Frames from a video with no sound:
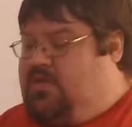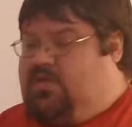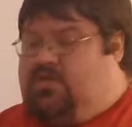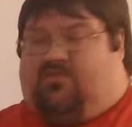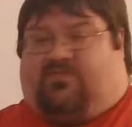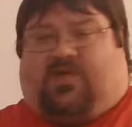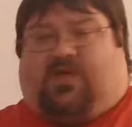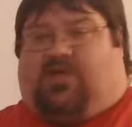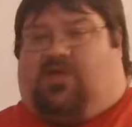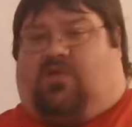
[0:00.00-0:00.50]

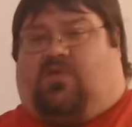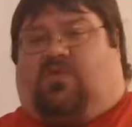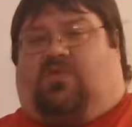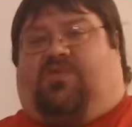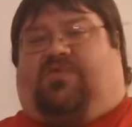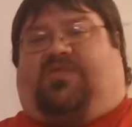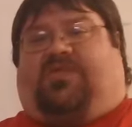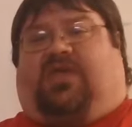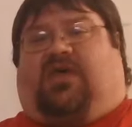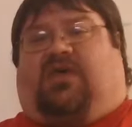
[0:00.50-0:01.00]
very cool
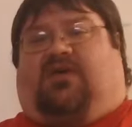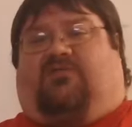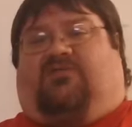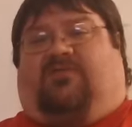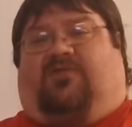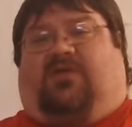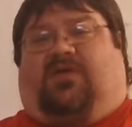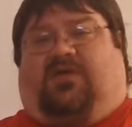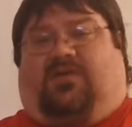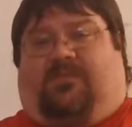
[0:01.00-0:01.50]
stuff.
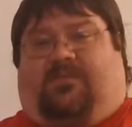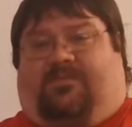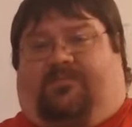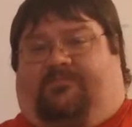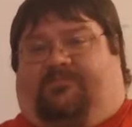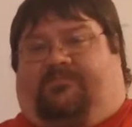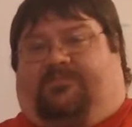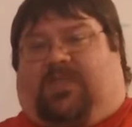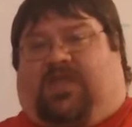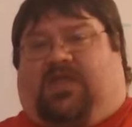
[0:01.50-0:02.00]

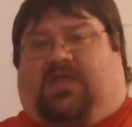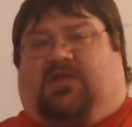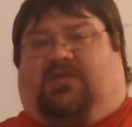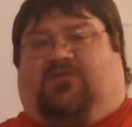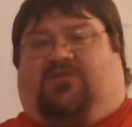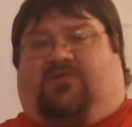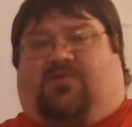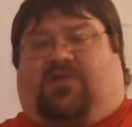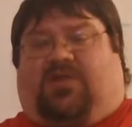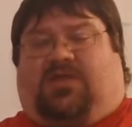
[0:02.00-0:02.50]
I
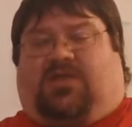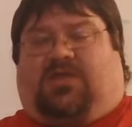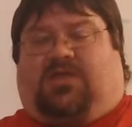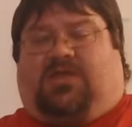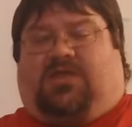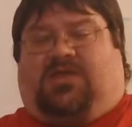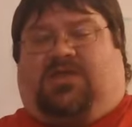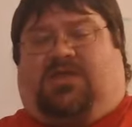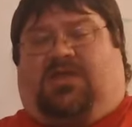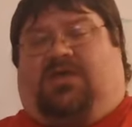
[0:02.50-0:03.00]
enjoyed it.
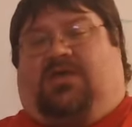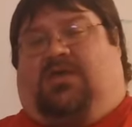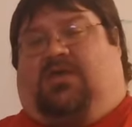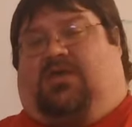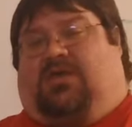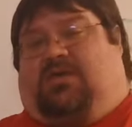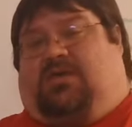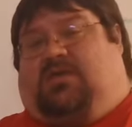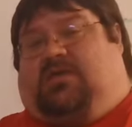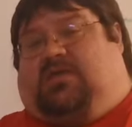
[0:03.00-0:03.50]

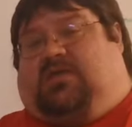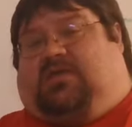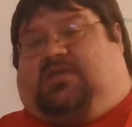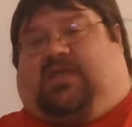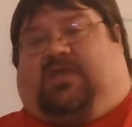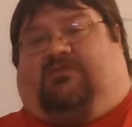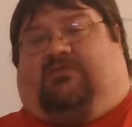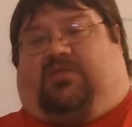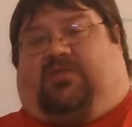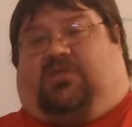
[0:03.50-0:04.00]

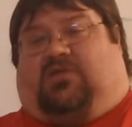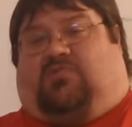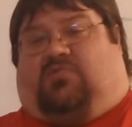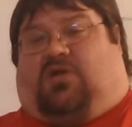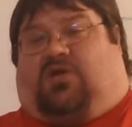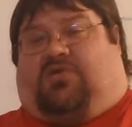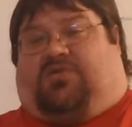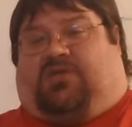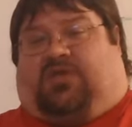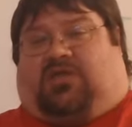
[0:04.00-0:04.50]
Definitely
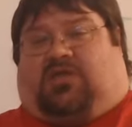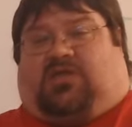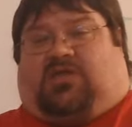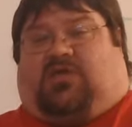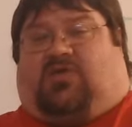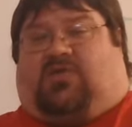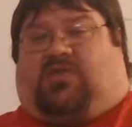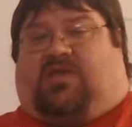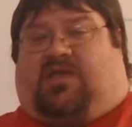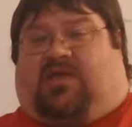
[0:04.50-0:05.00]
worth it.
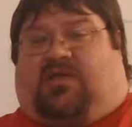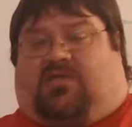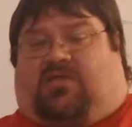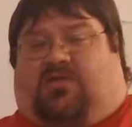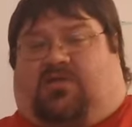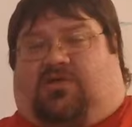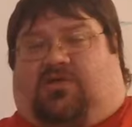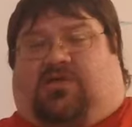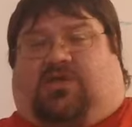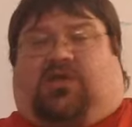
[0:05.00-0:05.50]
Go take a
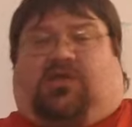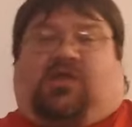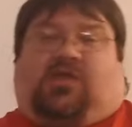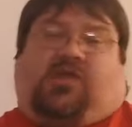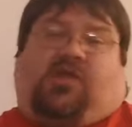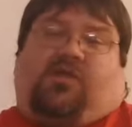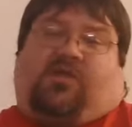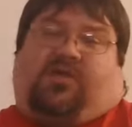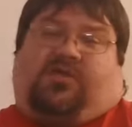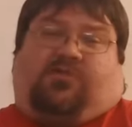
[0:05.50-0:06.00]
look. You could
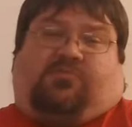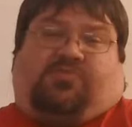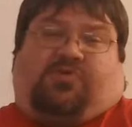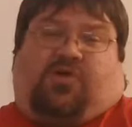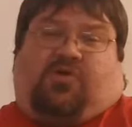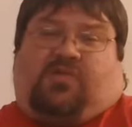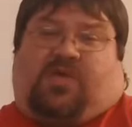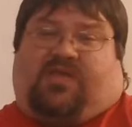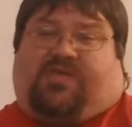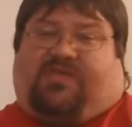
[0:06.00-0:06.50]
go either
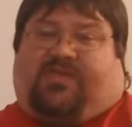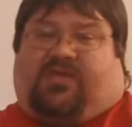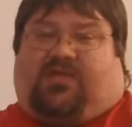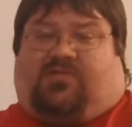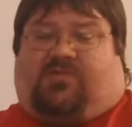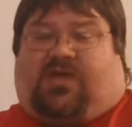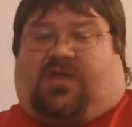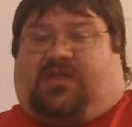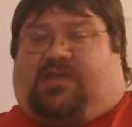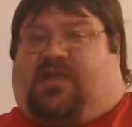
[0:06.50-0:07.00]

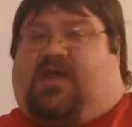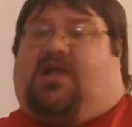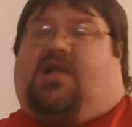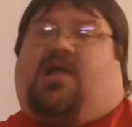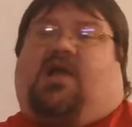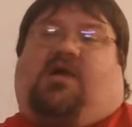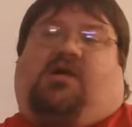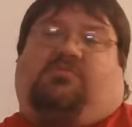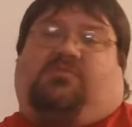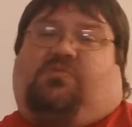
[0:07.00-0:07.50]

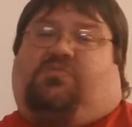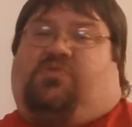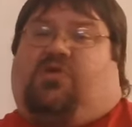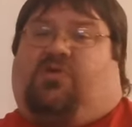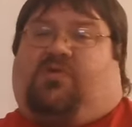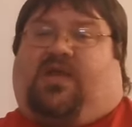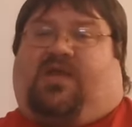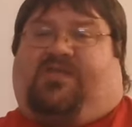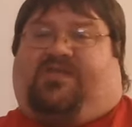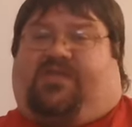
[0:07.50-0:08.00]
ProWrestlingCrate.com or
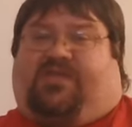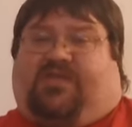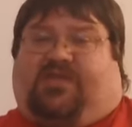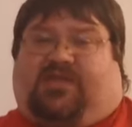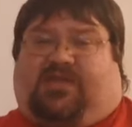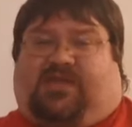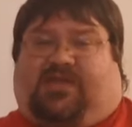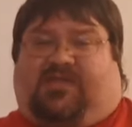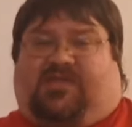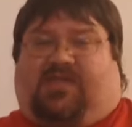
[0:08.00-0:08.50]

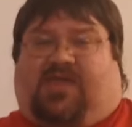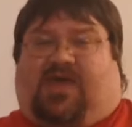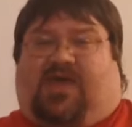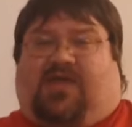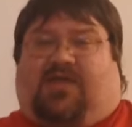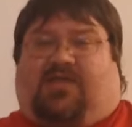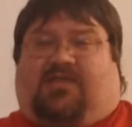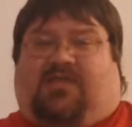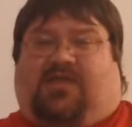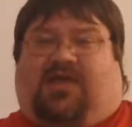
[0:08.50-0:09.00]

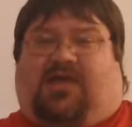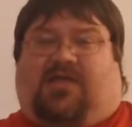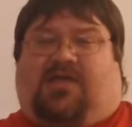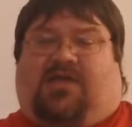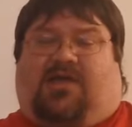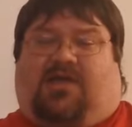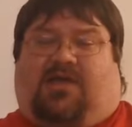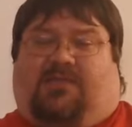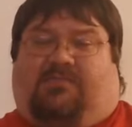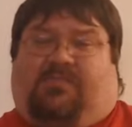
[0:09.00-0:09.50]

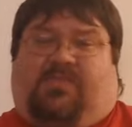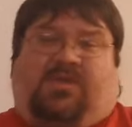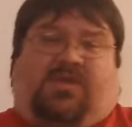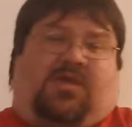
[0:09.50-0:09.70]
ProWrestlingTees.com.